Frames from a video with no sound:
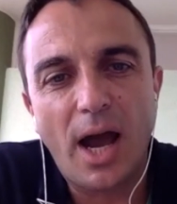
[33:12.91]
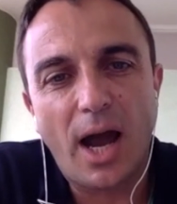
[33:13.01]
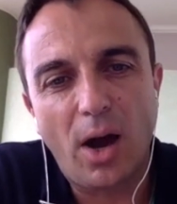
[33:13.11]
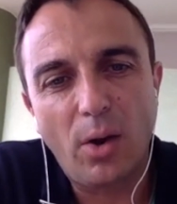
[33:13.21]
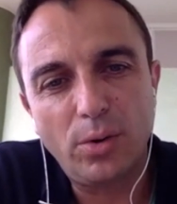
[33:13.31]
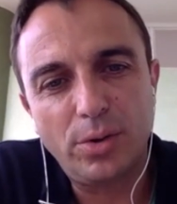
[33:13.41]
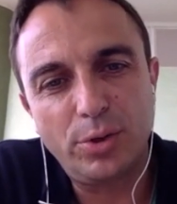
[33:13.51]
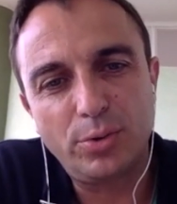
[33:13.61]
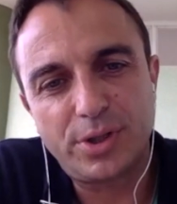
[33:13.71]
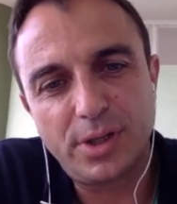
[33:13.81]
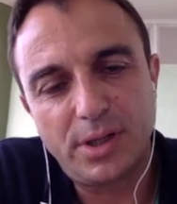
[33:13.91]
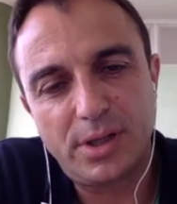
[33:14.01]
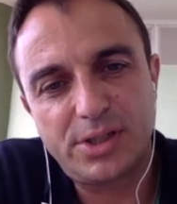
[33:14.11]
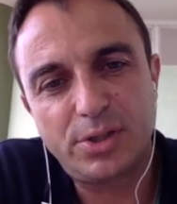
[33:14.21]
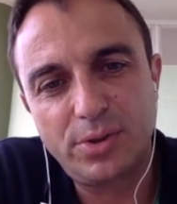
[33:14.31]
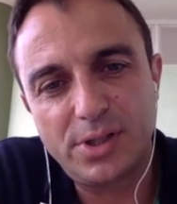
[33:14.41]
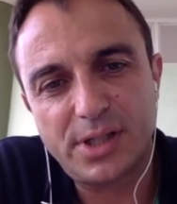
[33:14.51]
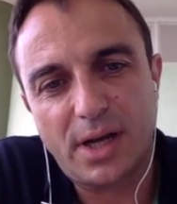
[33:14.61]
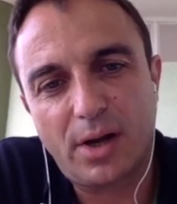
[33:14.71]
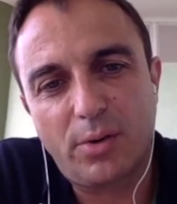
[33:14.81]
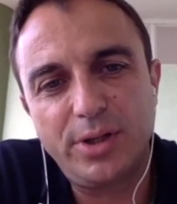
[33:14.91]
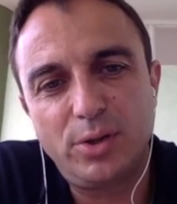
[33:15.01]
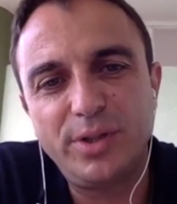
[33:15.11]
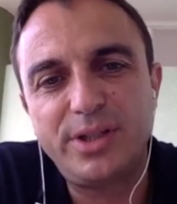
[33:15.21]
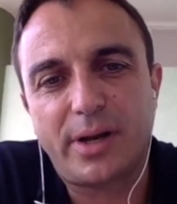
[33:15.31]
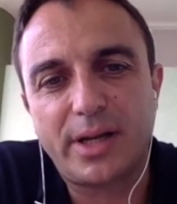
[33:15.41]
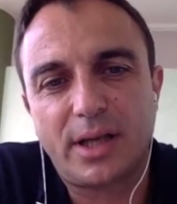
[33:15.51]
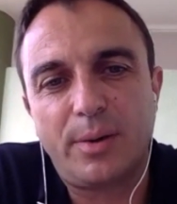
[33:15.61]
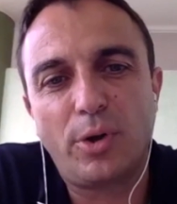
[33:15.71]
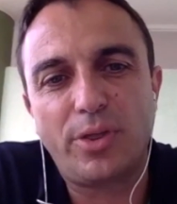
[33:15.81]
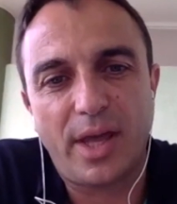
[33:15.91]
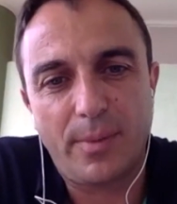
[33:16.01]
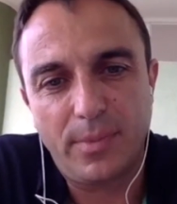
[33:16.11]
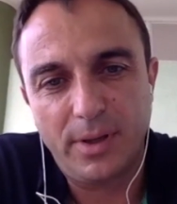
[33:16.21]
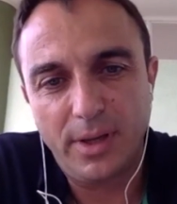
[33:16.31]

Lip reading: how your students are going to interact among them,